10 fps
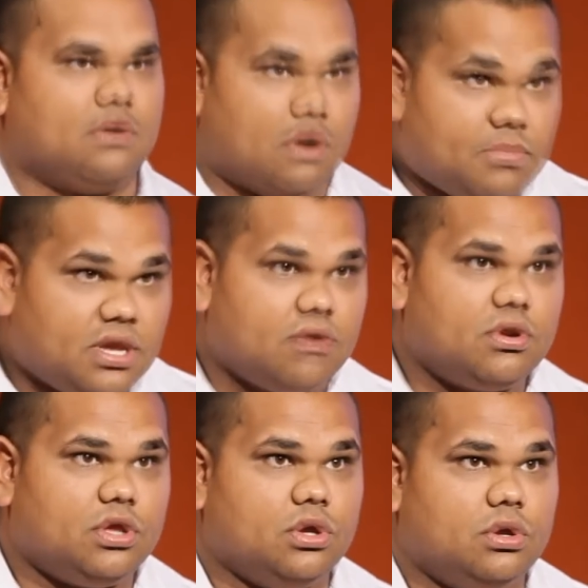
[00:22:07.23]
I'm
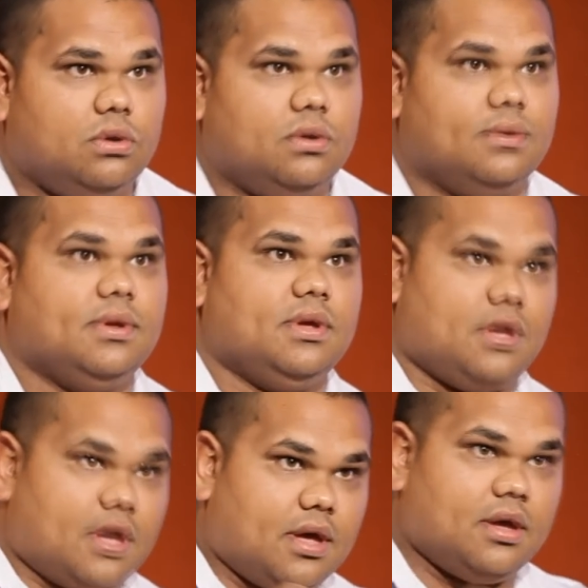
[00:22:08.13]
hearing you.
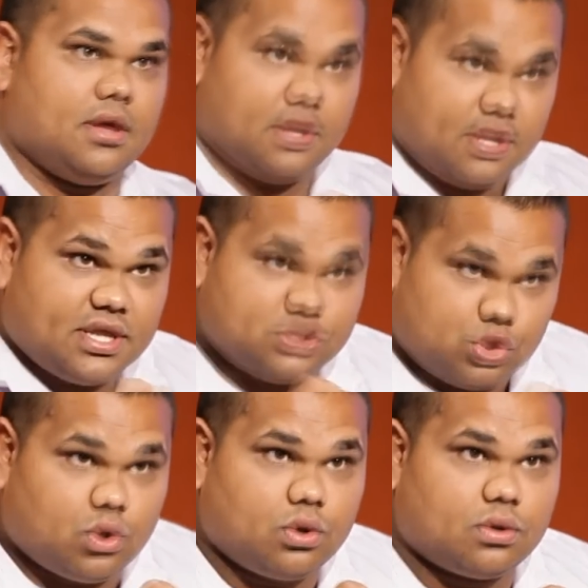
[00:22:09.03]
Let's
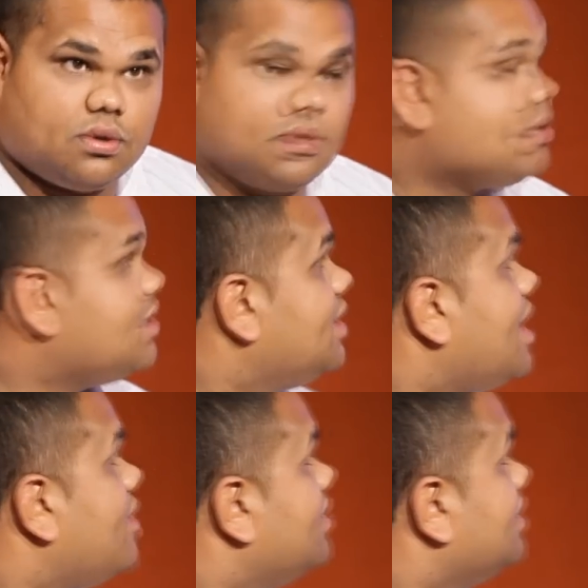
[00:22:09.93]
talk, you
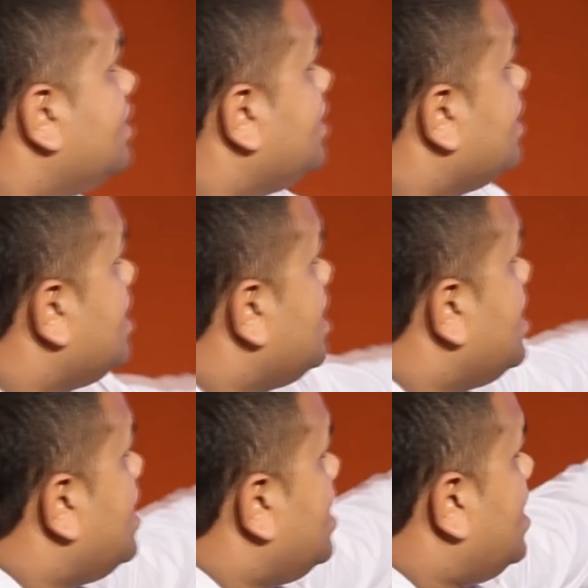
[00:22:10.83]
know, and
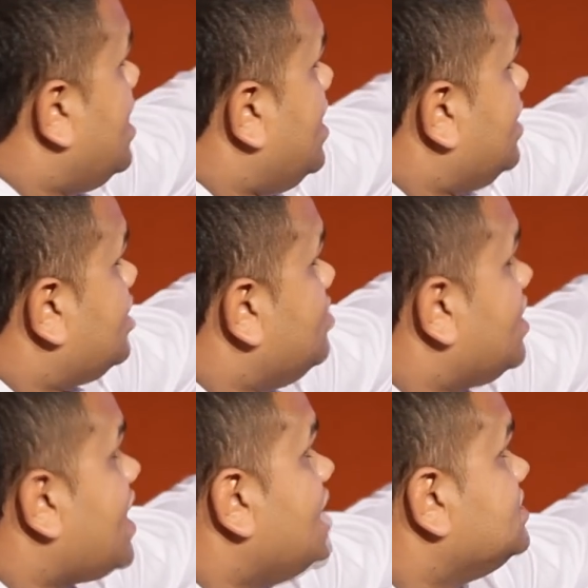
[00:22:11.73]

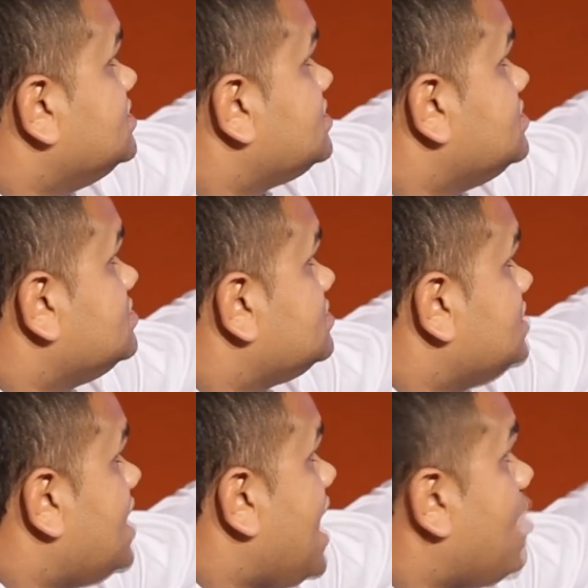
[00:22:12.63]
communication skills
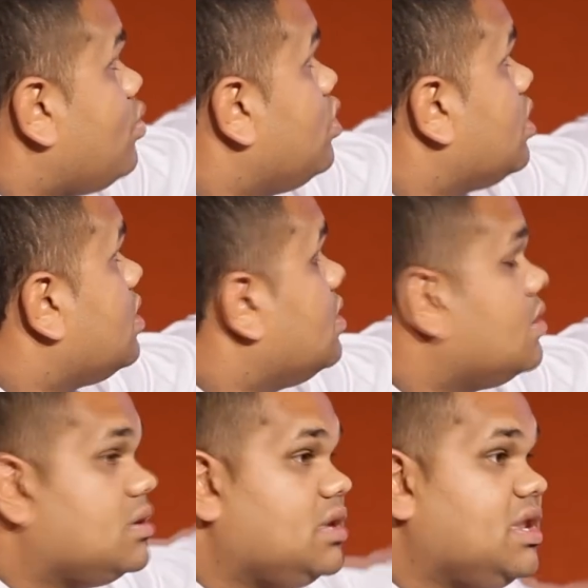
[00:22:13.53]
at work,
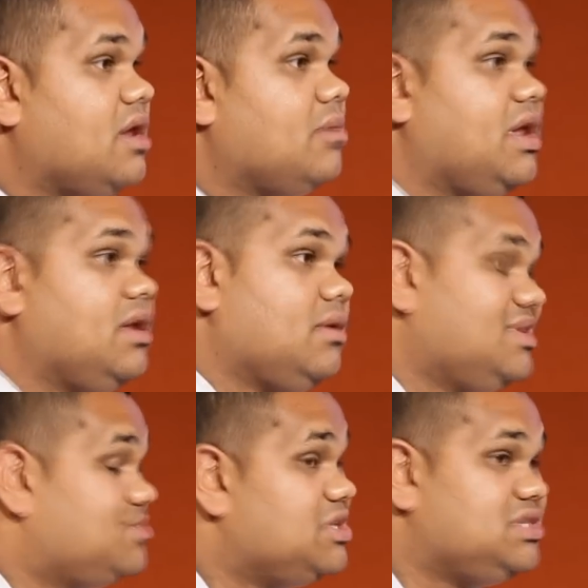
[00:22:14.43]
you know what I mean?
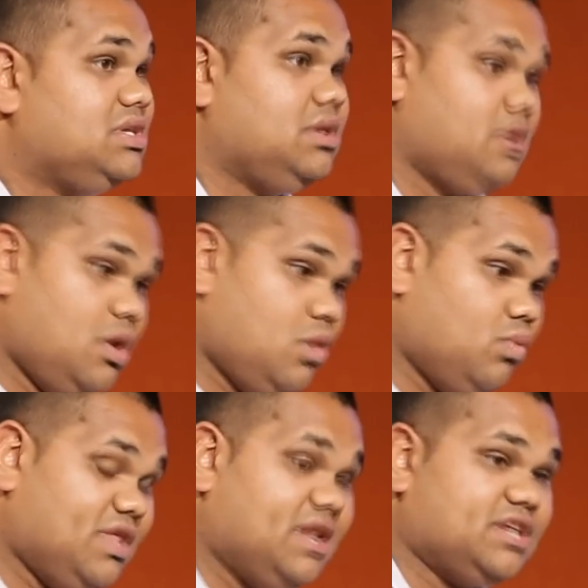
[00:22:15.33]
Especially
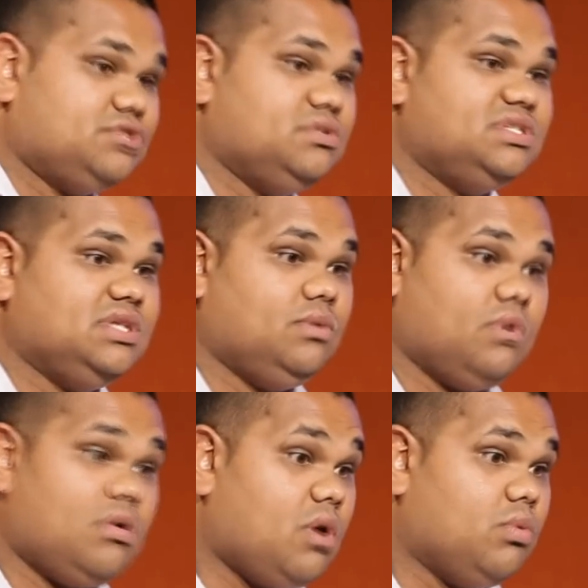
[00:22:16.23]
with electricity
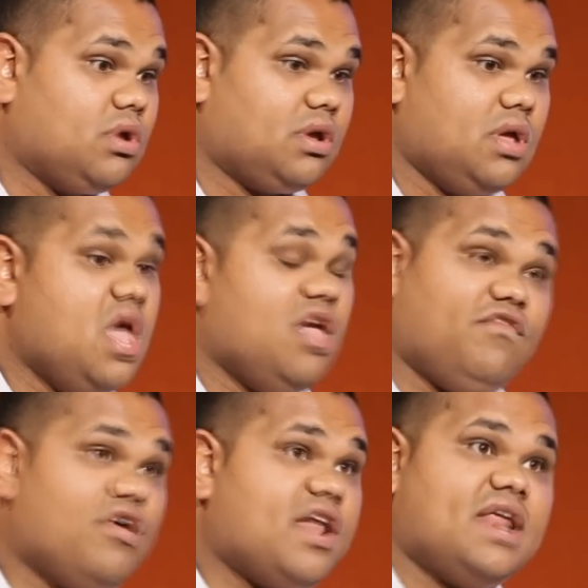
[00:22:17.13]
where I work. If
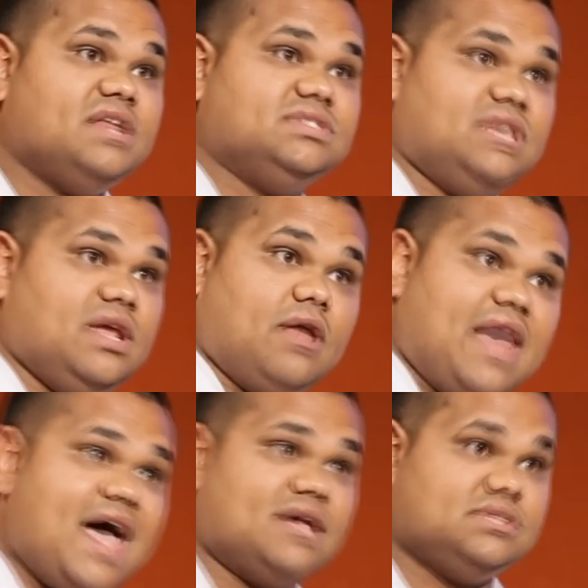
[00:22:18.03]
I don't understand, I'll
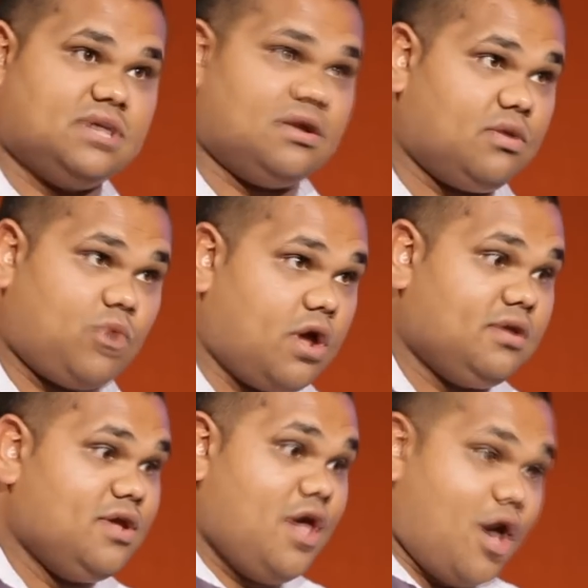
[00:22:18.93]
ask, and I won't,
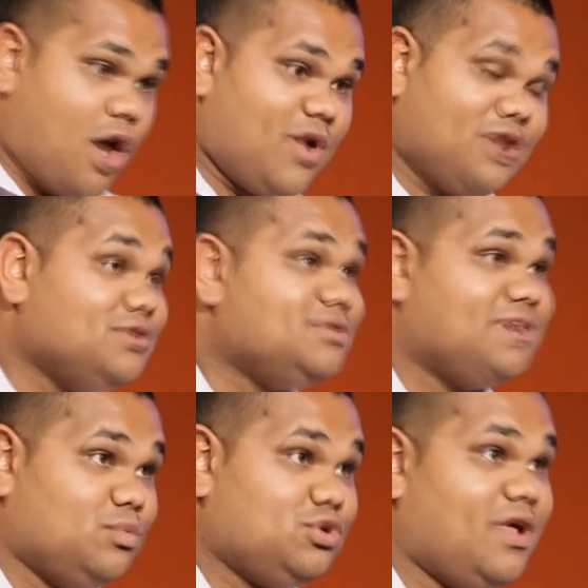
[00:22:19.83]
I won't do
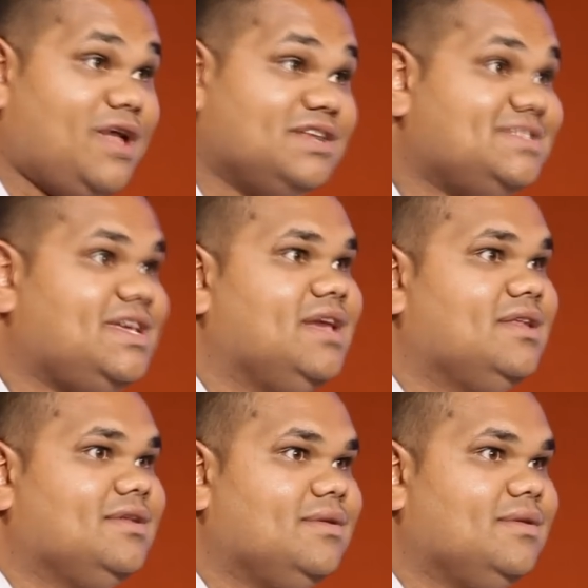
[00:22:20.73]
something until I understand.